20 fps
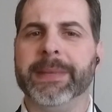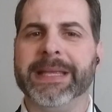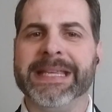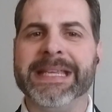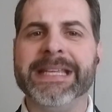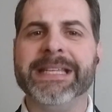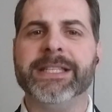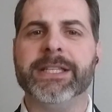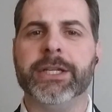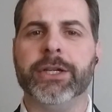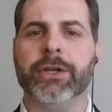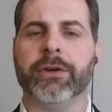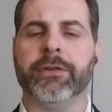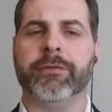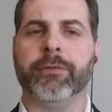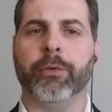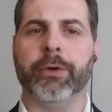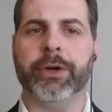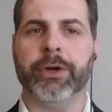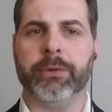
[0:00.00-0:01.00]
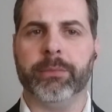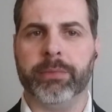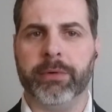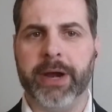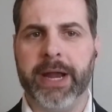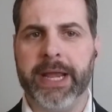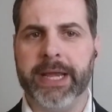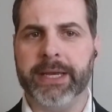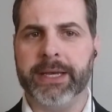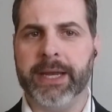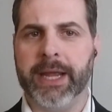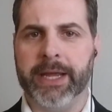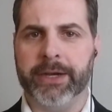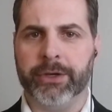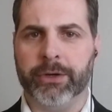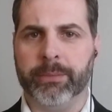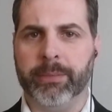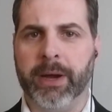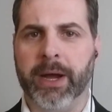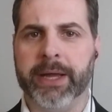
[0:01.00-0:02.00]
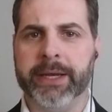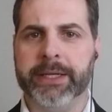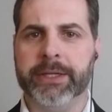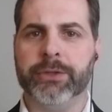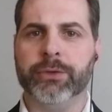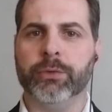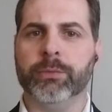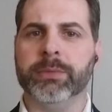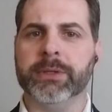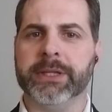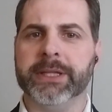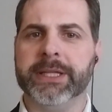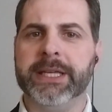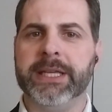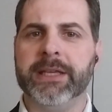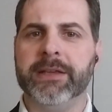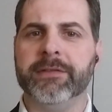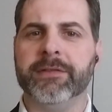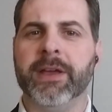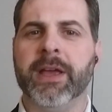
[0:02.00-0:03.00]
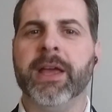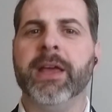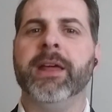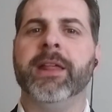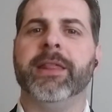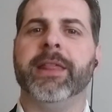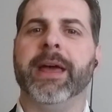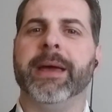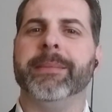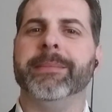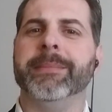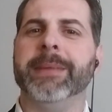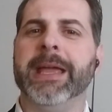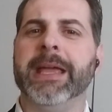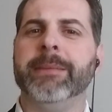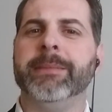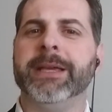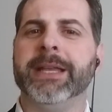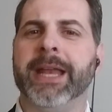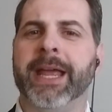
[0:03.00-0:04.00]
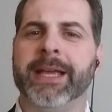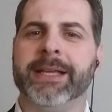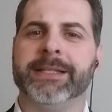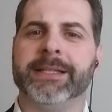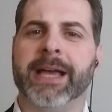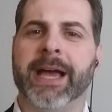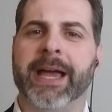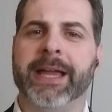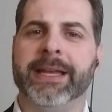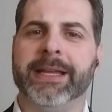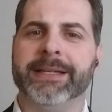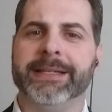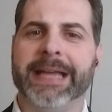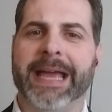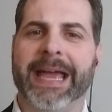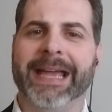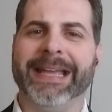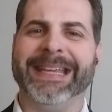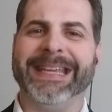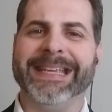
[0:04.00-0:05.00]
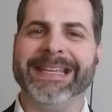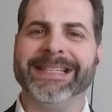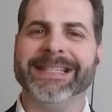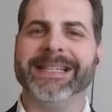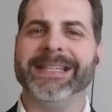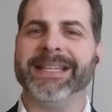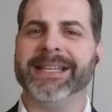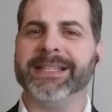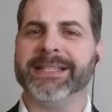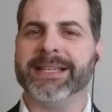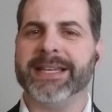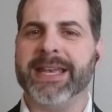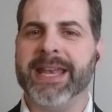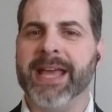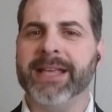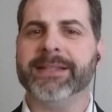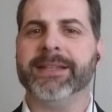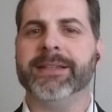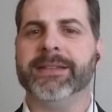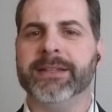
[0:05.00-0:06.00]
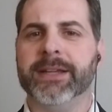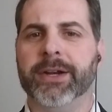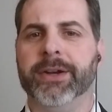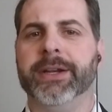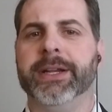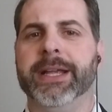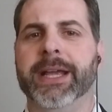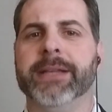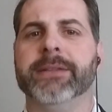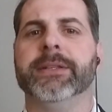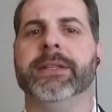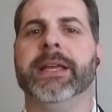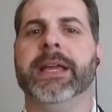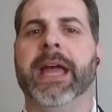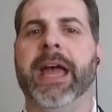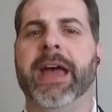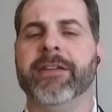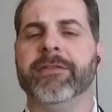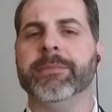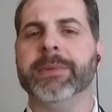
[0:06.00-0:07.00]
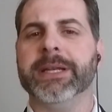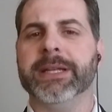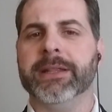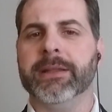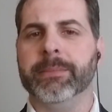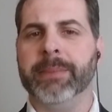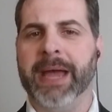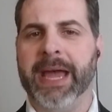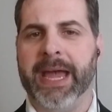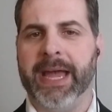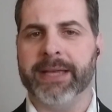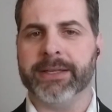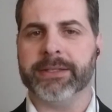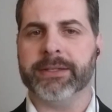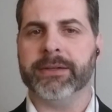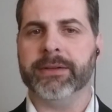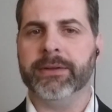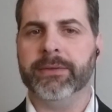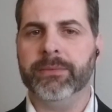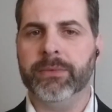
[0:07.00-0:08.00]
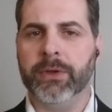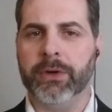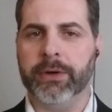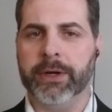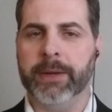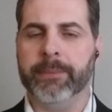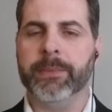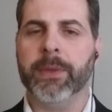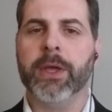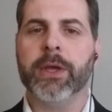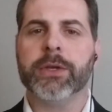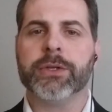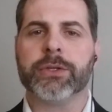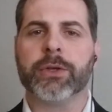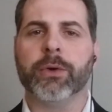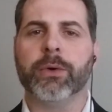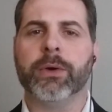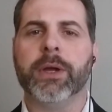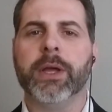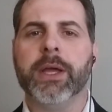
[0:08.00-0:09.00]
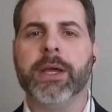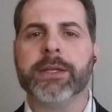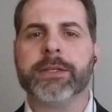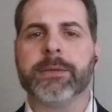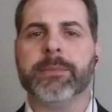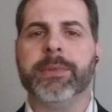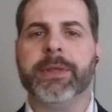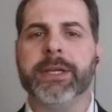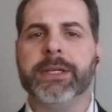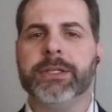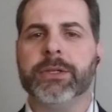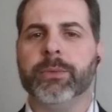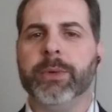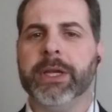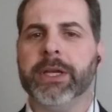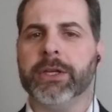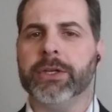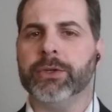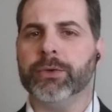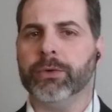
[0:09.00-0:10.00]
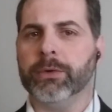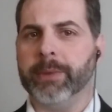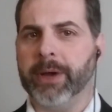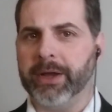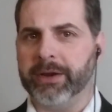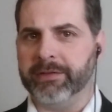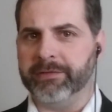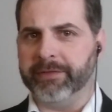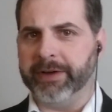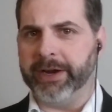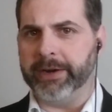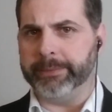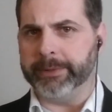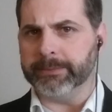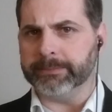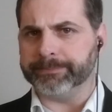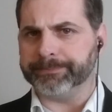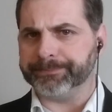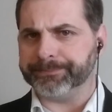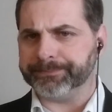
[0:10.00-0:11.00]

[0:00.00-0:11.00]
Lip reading: easier for your brain and your body to believe that maybe an anxiety attack isn't as necessary as they have been in the past. All right? So some things that we can do about environment.